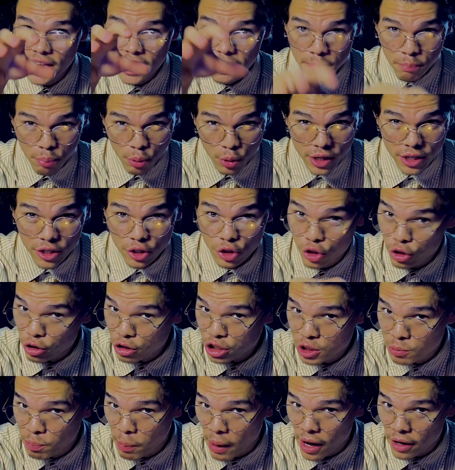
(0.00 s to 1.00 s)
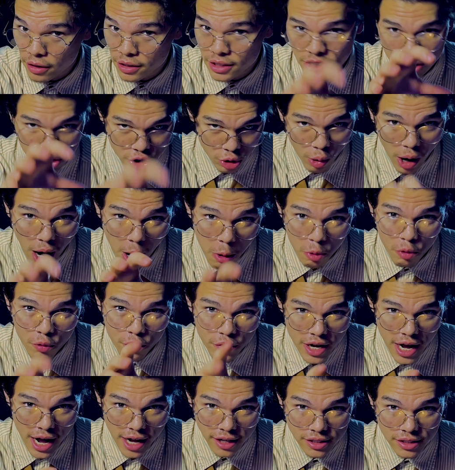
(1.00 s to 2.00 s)
imprint your spell into our
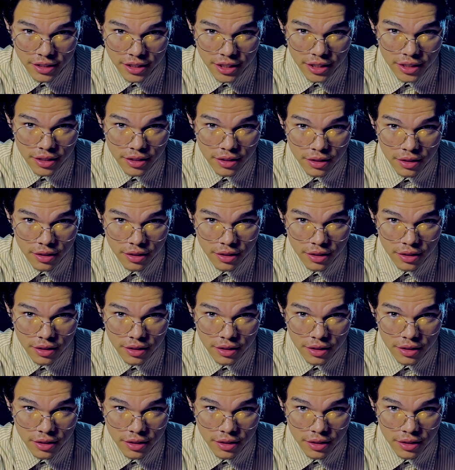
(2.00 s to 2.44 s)
reality.